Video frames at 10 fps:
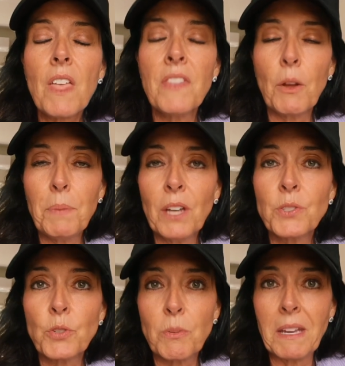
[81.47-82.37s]
That would be on
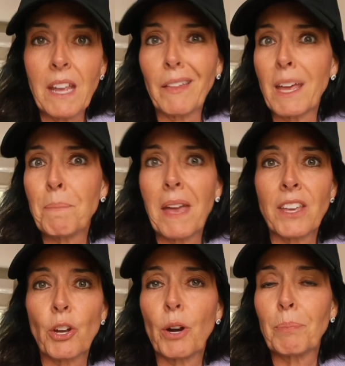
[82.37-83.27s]
social media, like
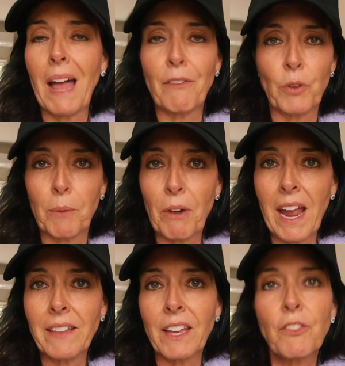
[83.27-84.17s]
pick your platform,
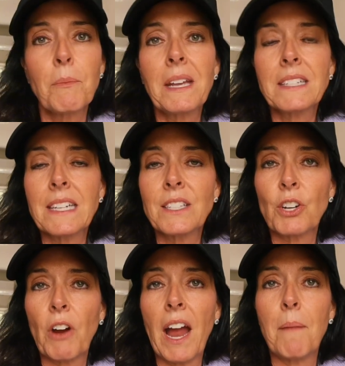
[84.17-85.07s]
right? Like for me, it's
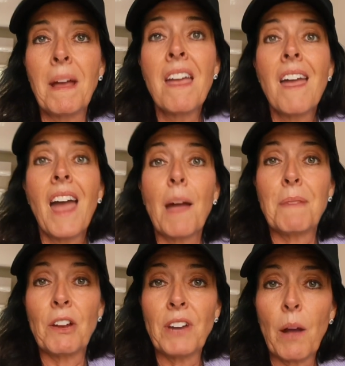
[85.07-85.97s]
Instagram. I'm
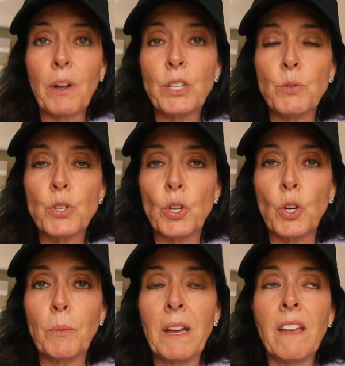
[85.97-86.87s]
here now on
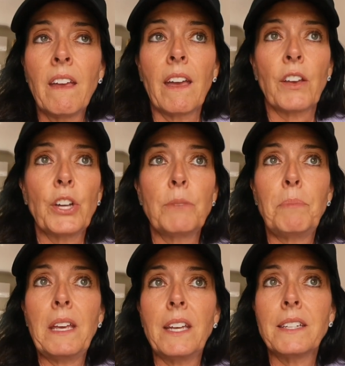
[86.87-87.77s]
YouTube. It could
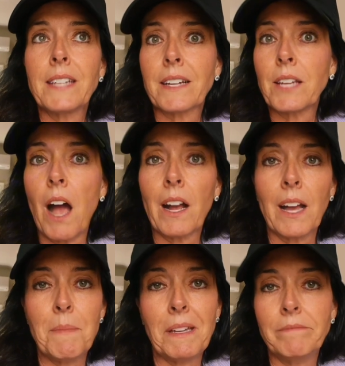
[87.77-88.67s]
be TikTok.
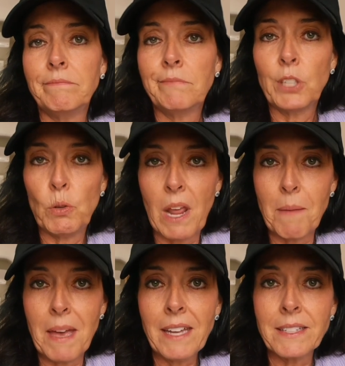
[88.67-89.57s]
I mean, you
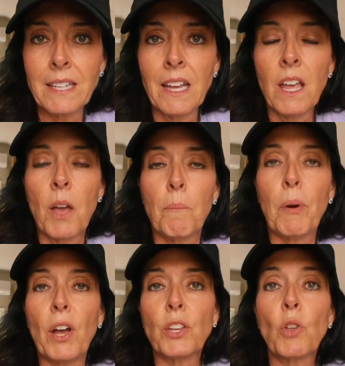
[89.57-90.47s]
name it.
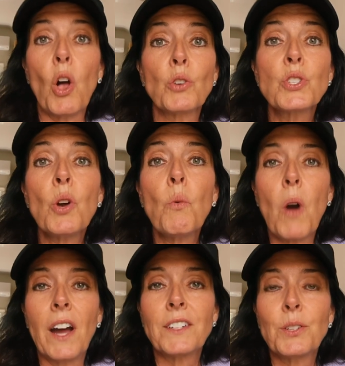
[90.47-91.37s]
But you'll also
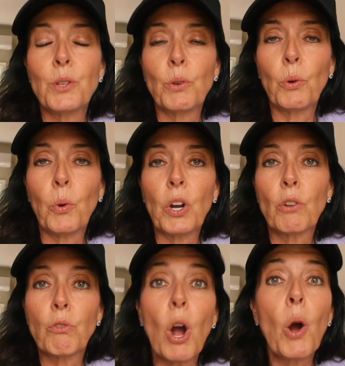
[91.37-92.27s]
want
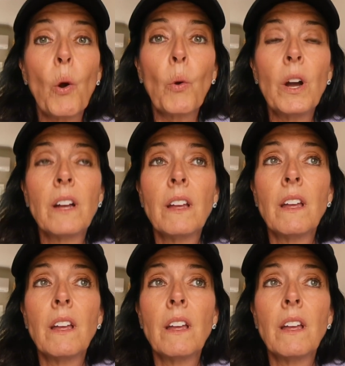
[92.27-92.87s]
to